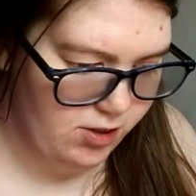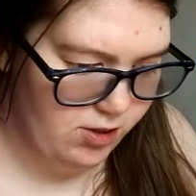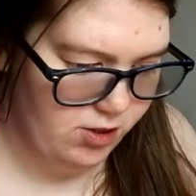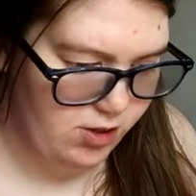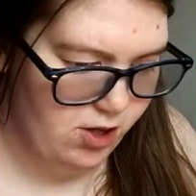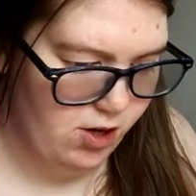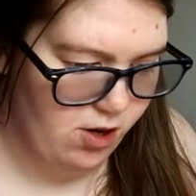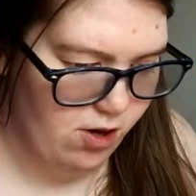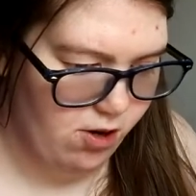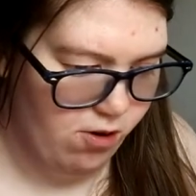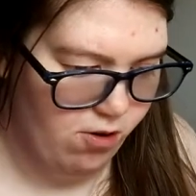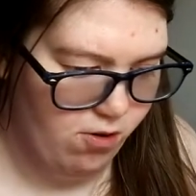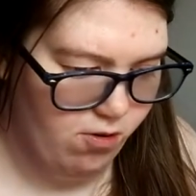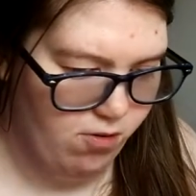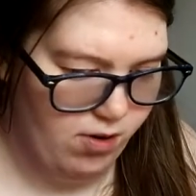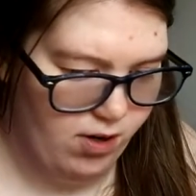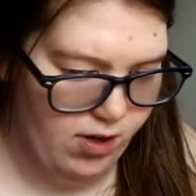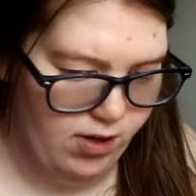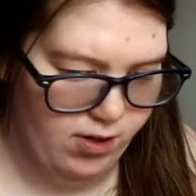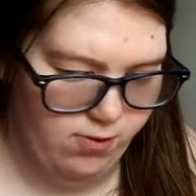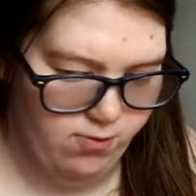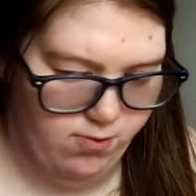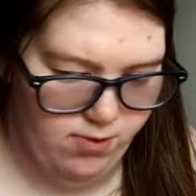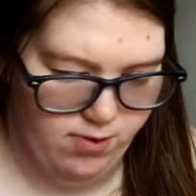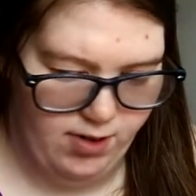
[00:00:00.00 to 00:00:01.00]
So
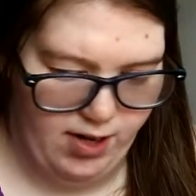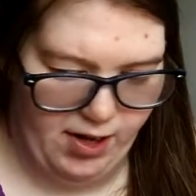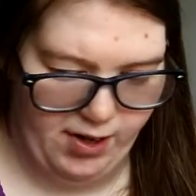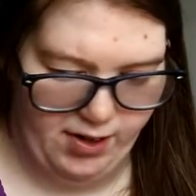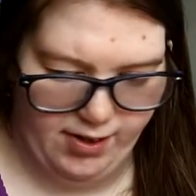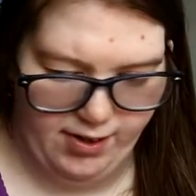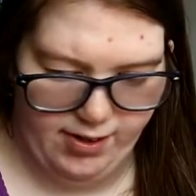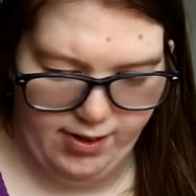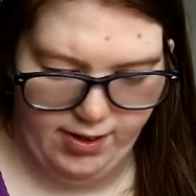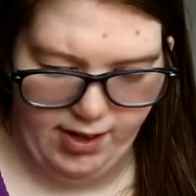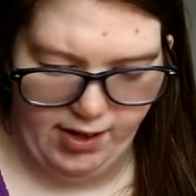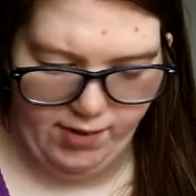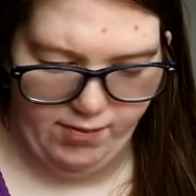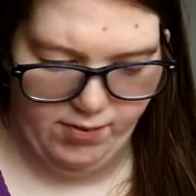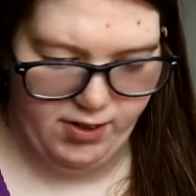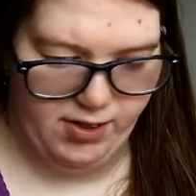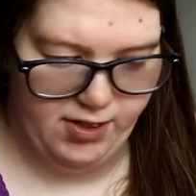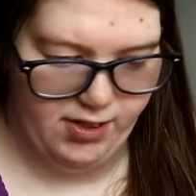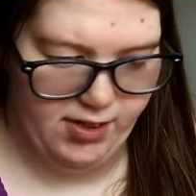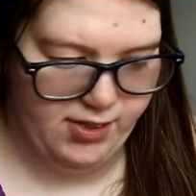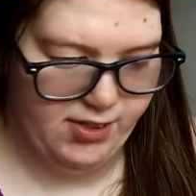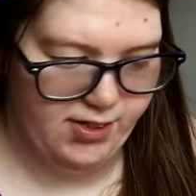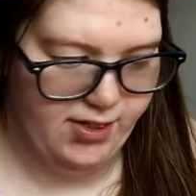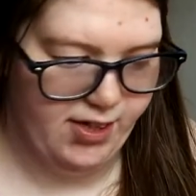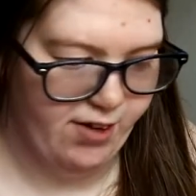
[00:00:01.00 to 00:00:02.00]
I really
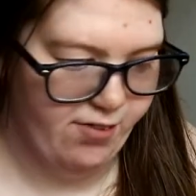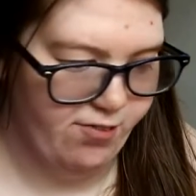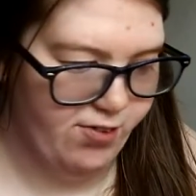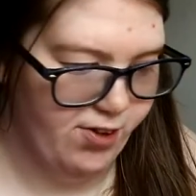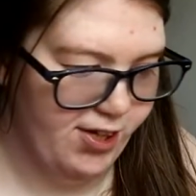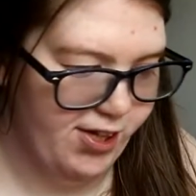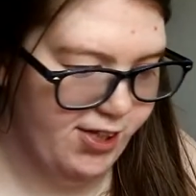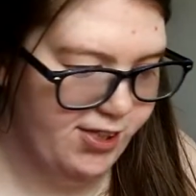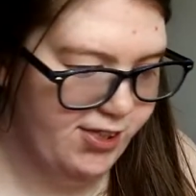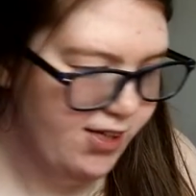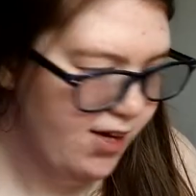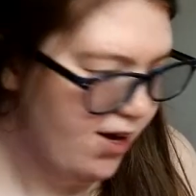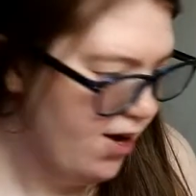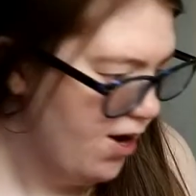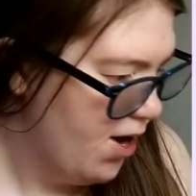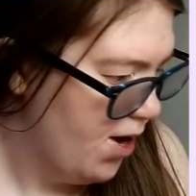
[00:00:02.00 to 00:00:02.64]
need to stand for this.